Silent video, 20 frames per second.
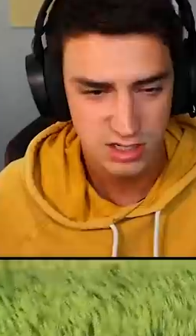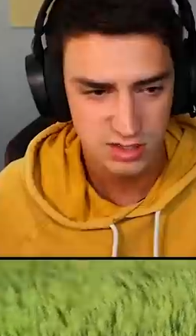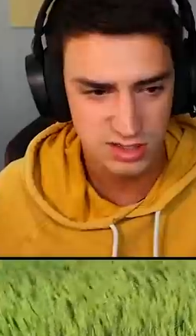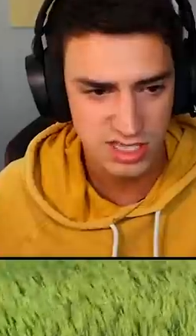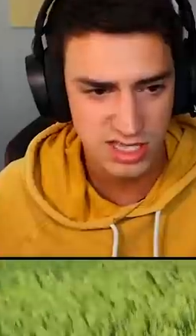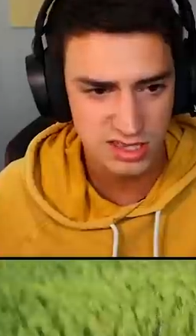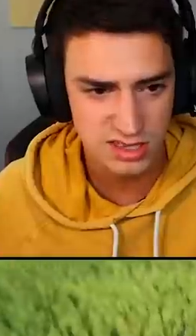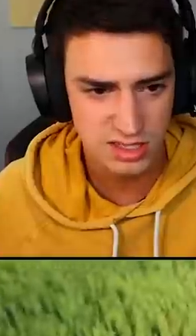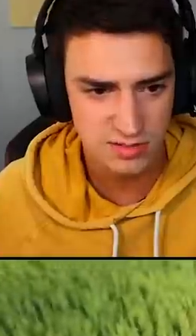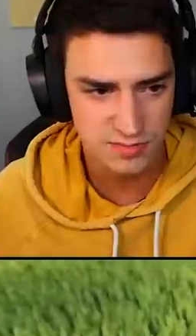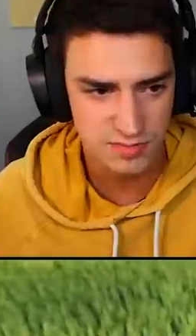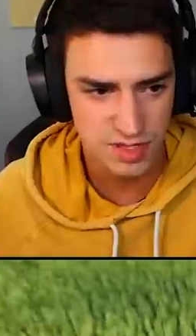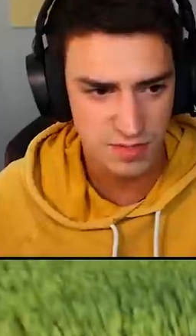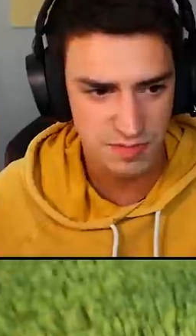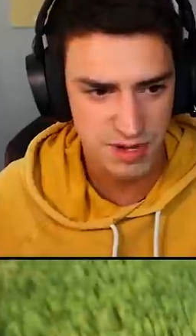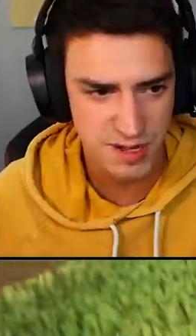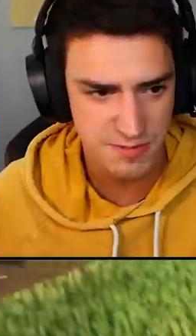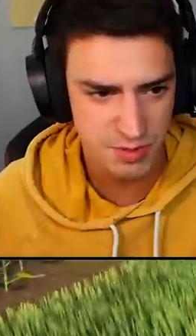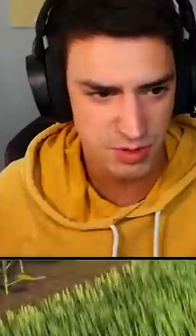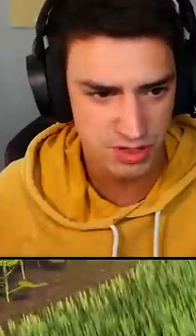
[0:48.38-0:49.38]
You'd think the, the
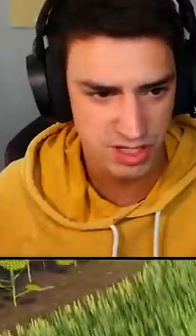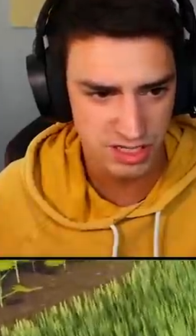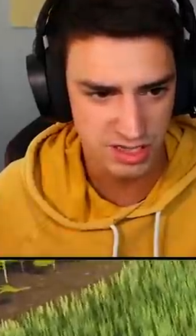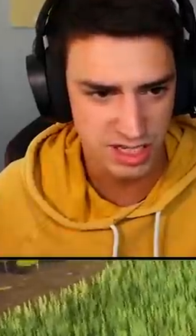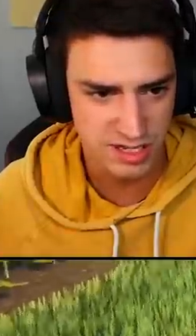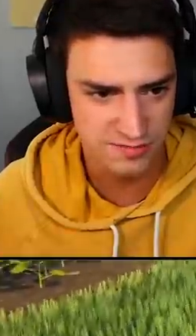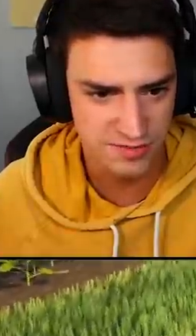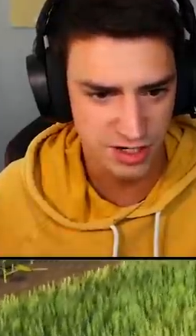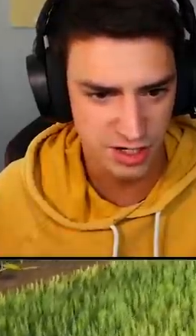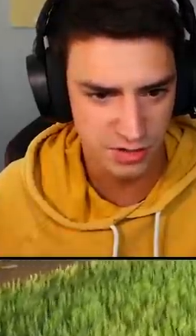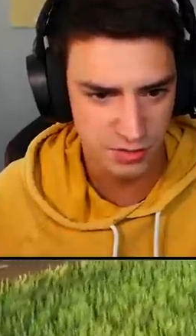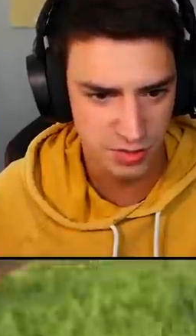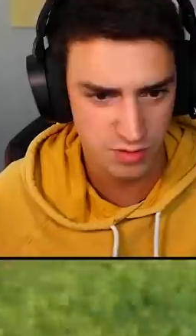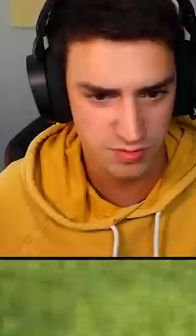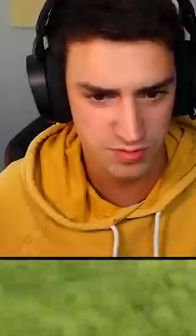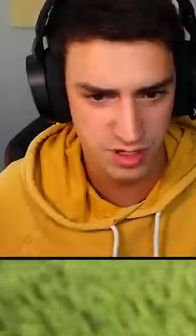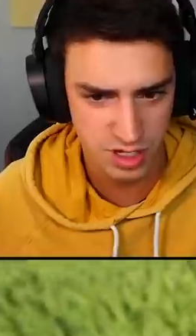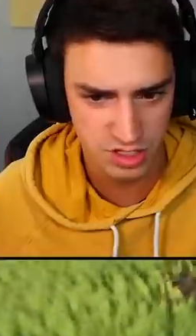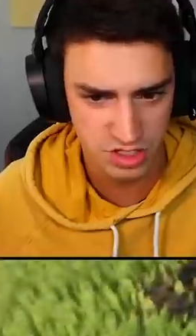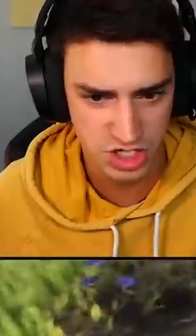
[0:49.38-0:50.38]
people that live here
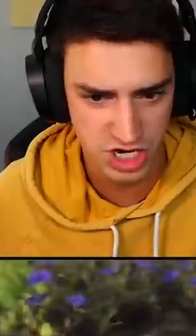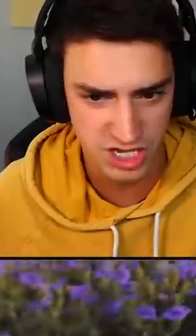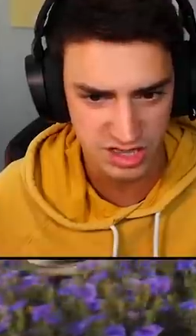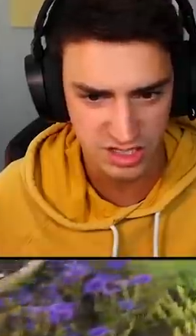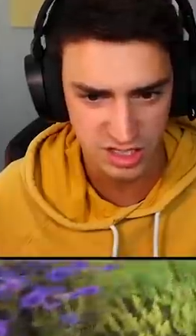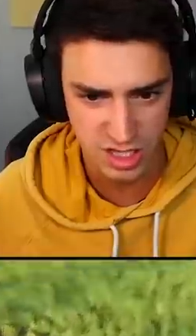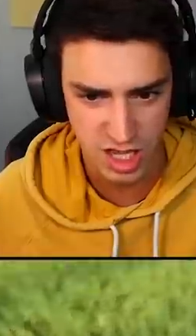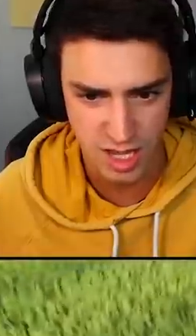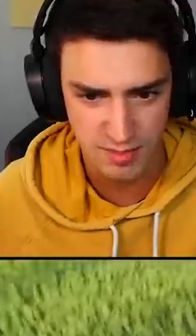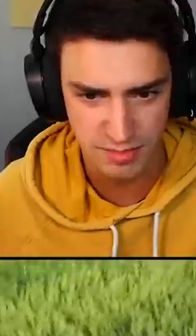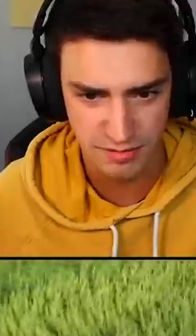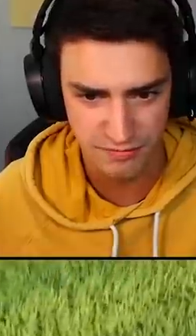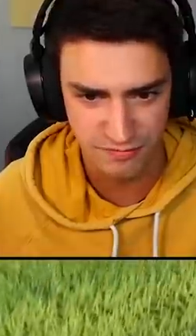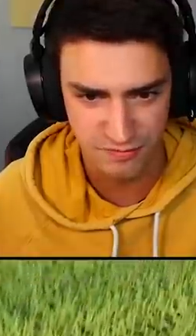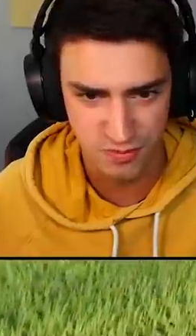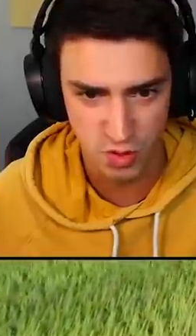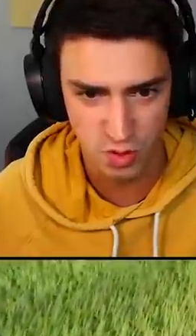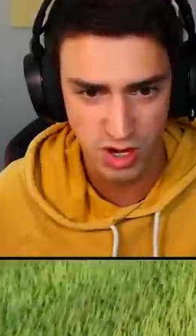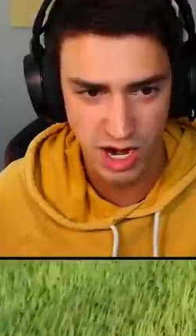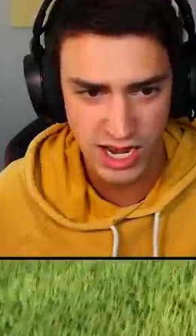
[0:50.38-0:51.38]
would check the lawn
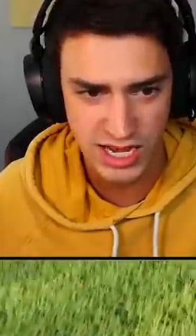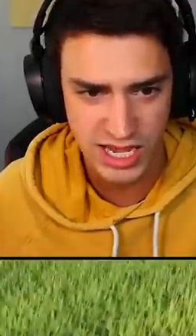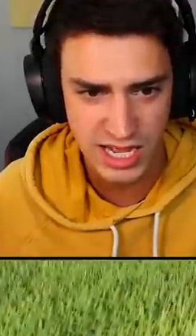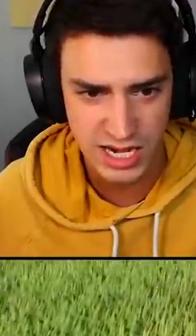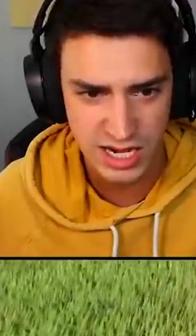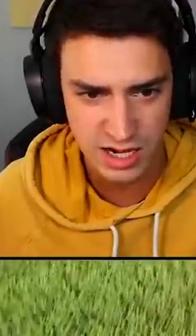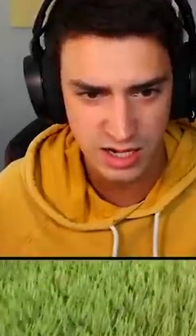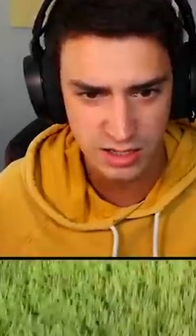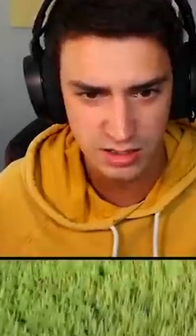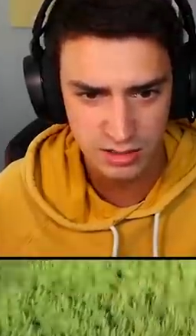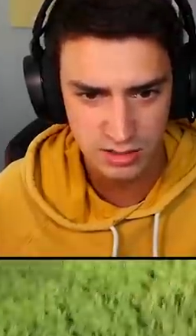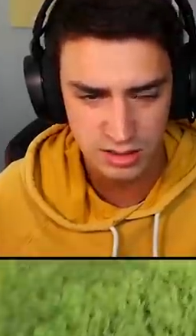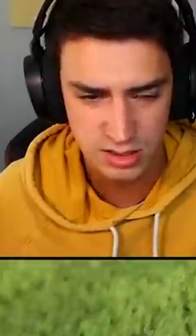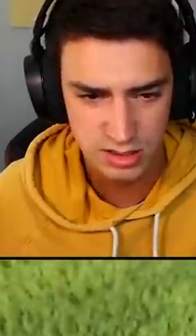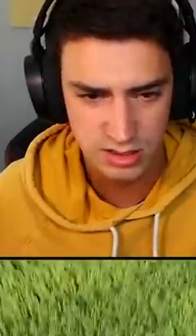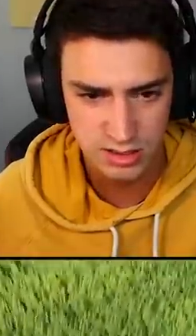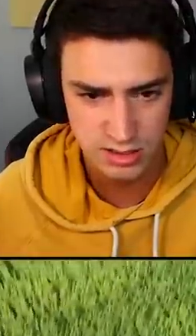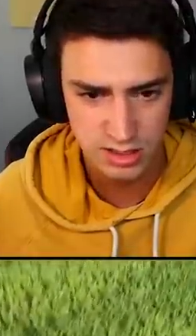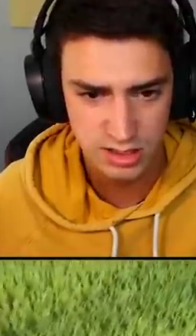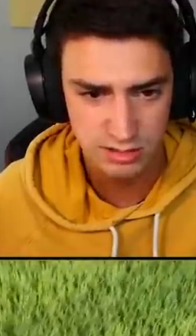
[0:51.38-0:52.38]
before I get here,
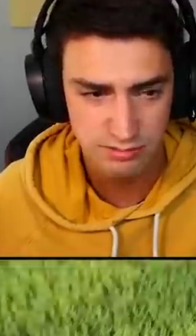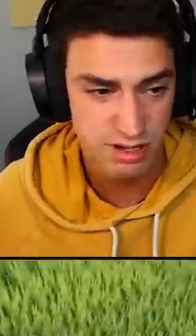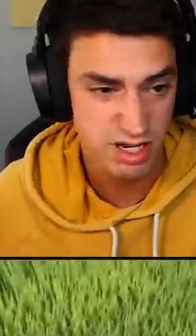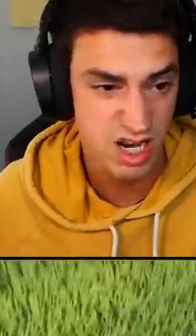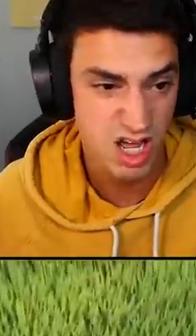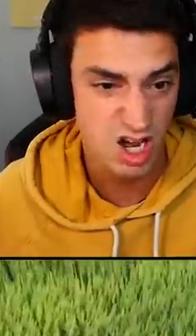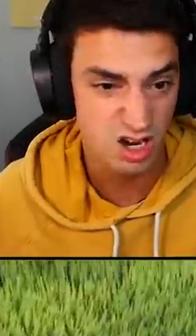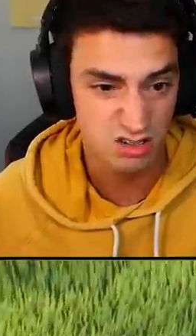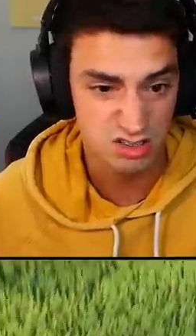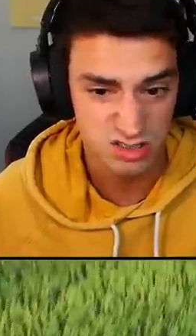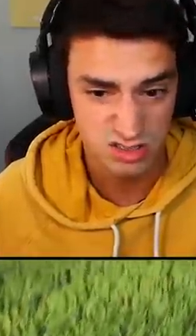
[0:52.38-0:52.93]
but no.